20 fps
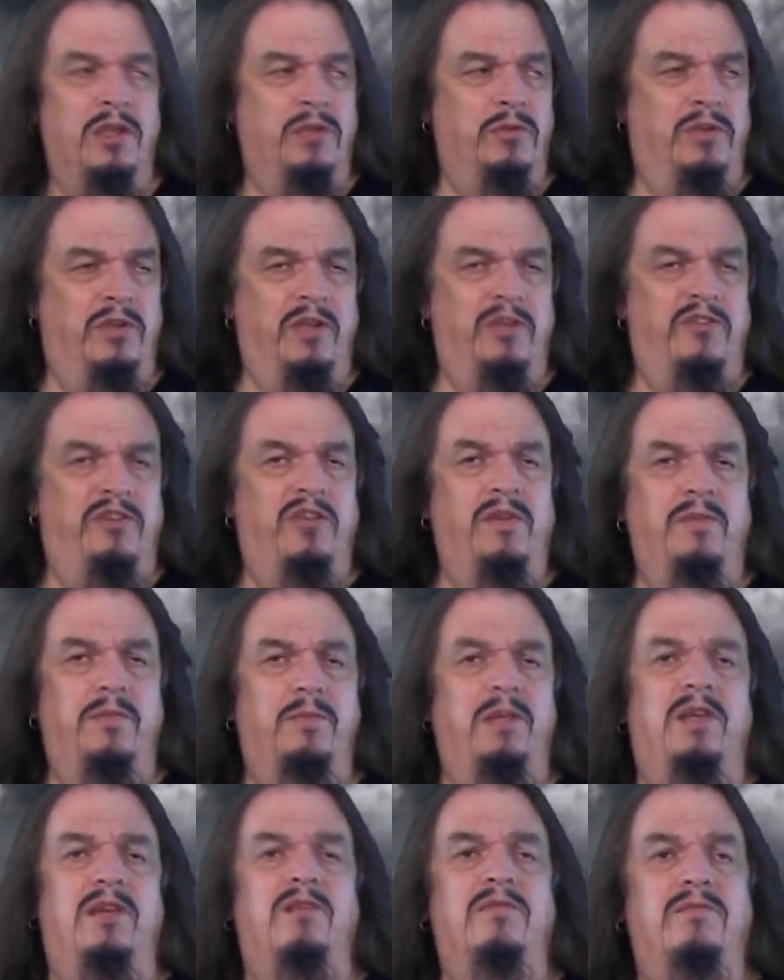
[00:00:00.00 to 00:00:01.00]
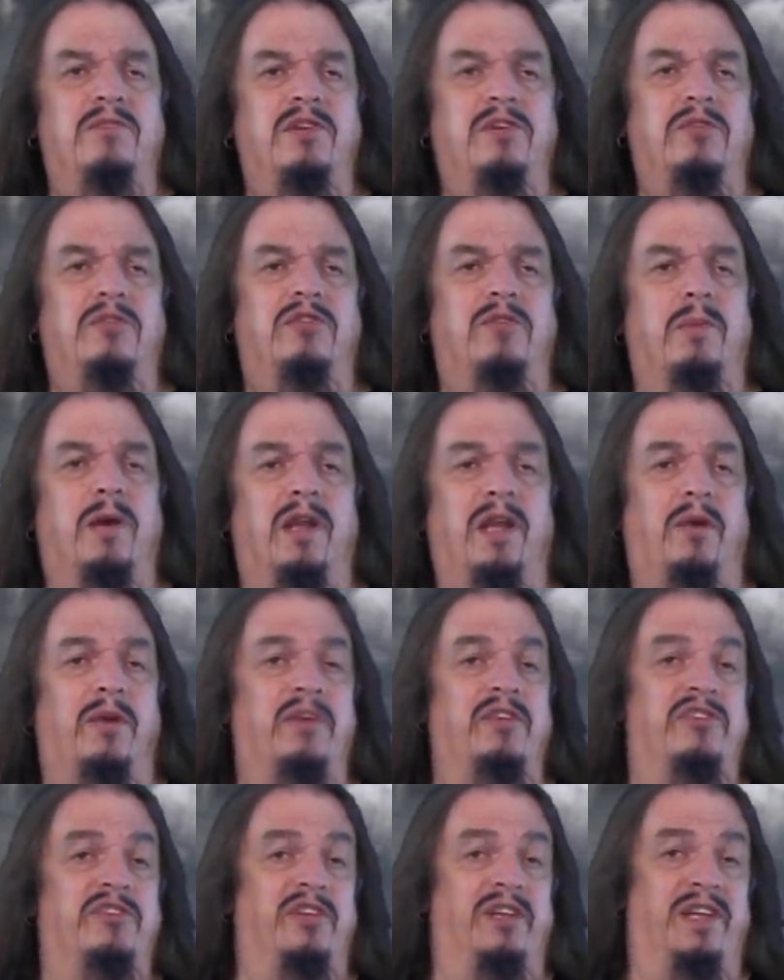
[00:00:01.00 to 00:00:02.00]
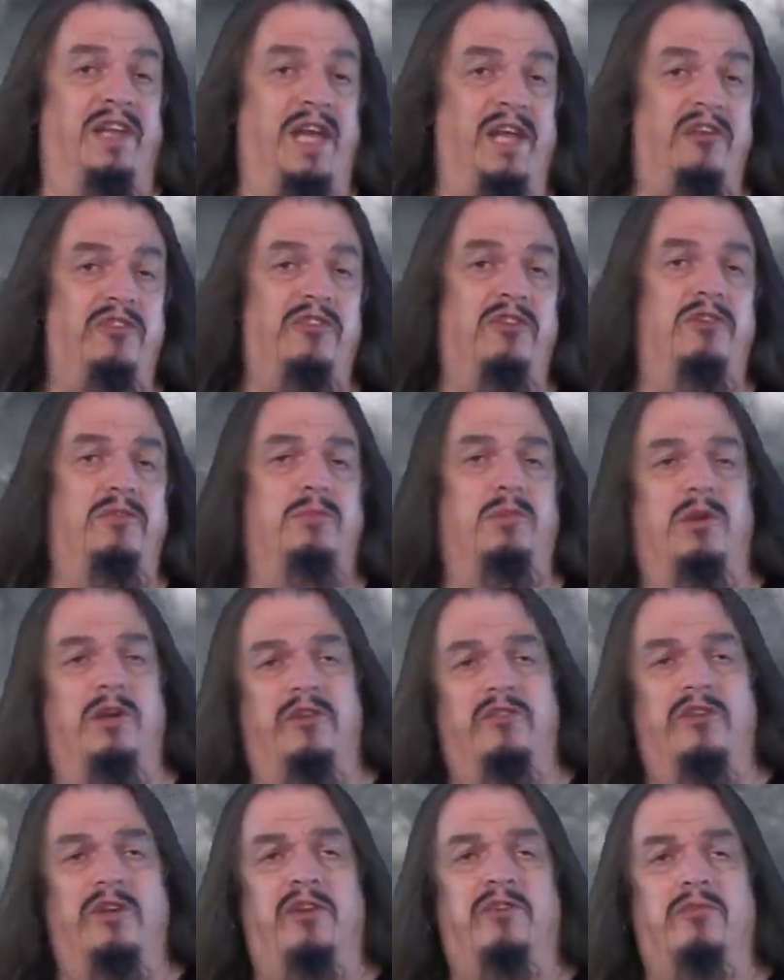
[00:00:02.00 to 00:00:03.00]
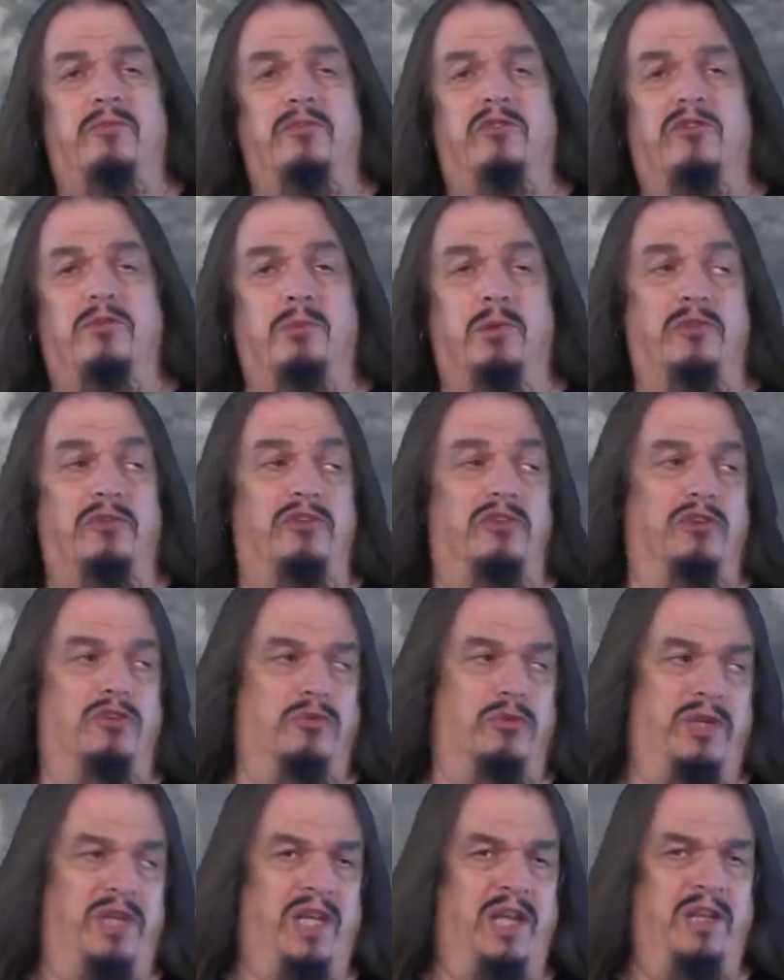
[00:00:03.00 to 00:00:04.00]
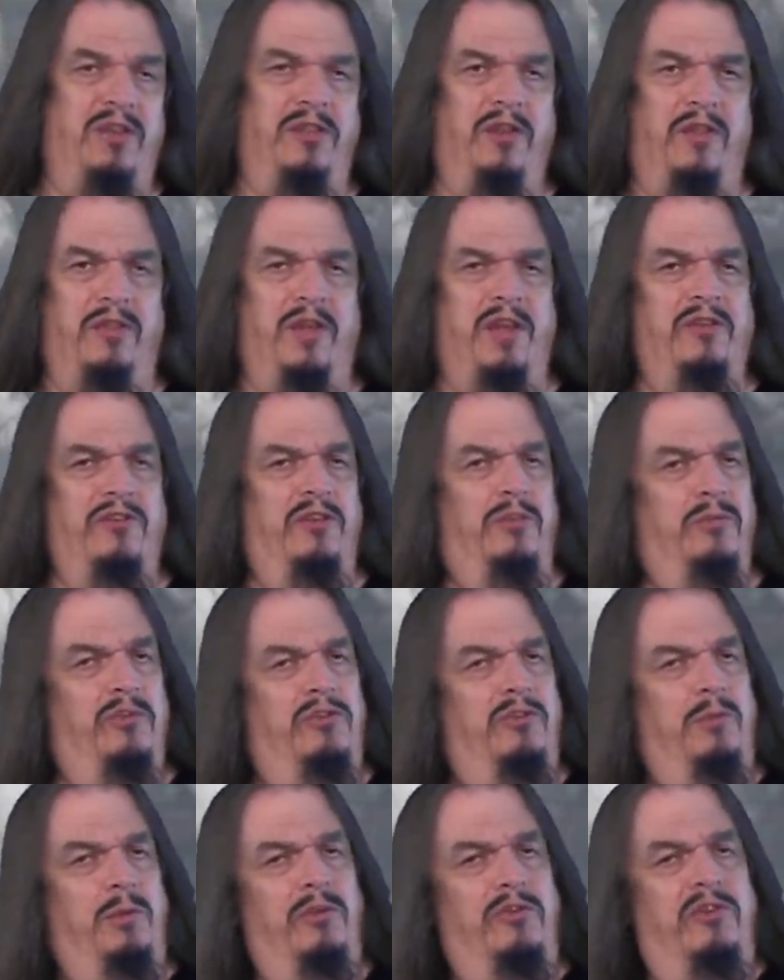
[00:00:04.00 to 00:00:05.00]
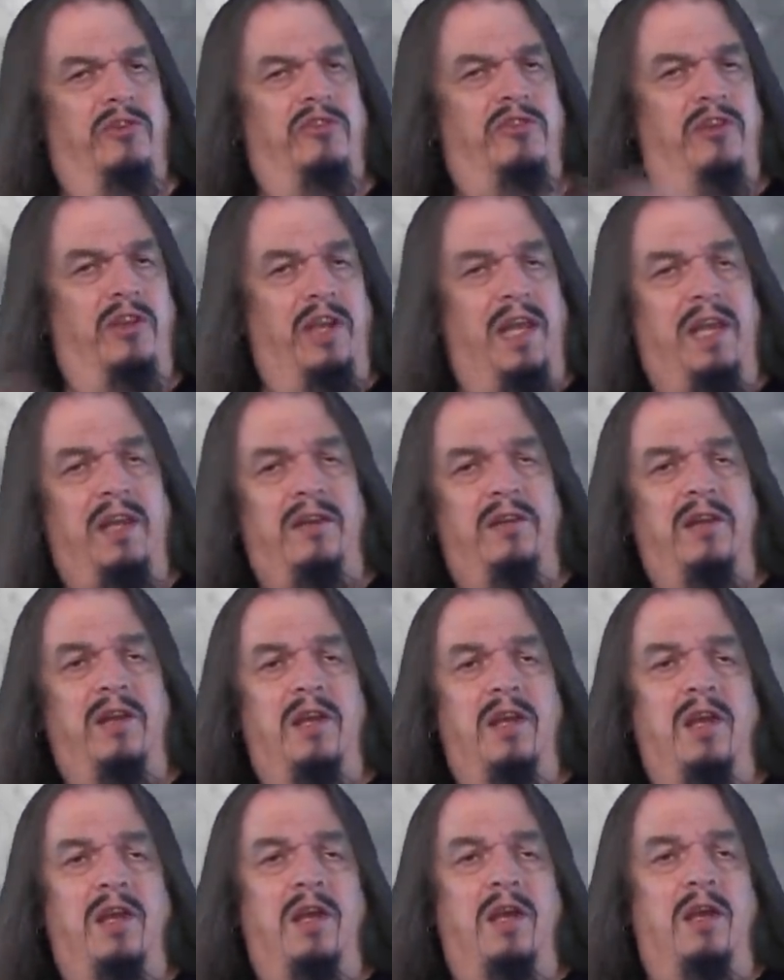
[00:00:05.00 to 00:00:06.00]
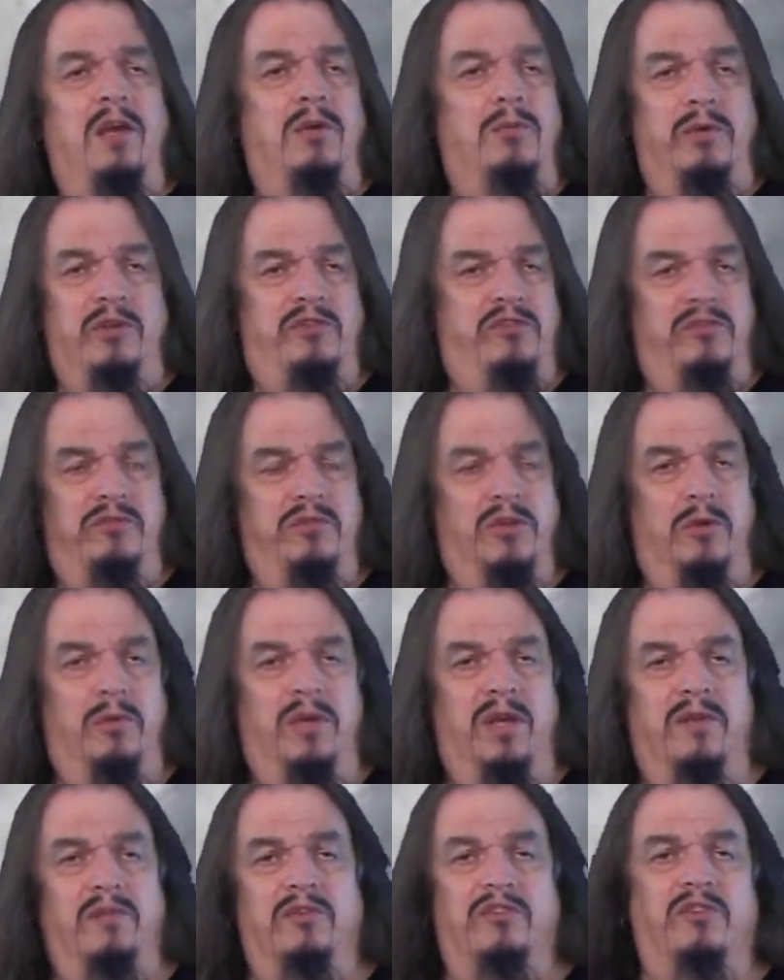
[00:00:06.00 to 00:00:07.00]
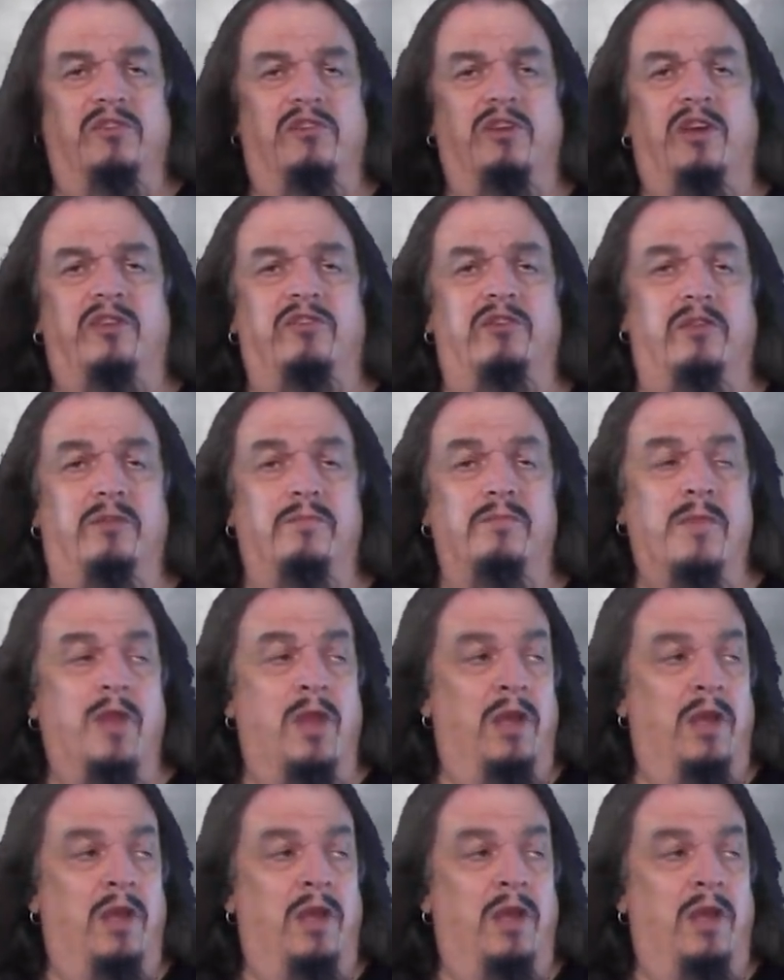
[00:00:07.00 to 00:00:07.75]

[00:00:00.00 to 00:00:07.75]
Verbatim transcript: You did seem to be confused about how a selection process was supposed to create the things it was supposed to select, which no one ever suggested.